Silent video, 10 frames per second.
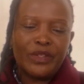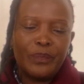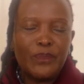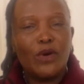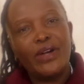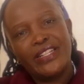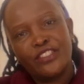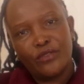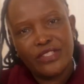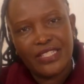paper 1 is
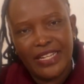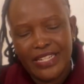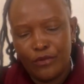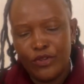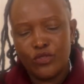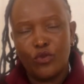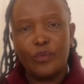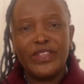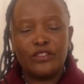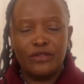concerned. I want to hope
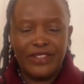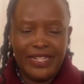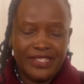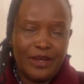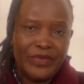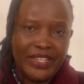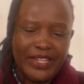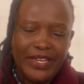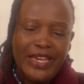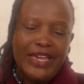that you've learned
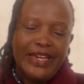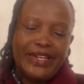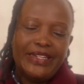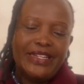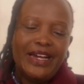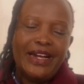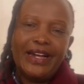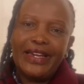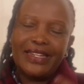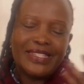something, and
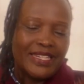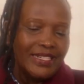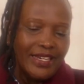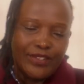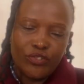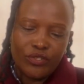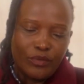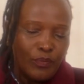let's engage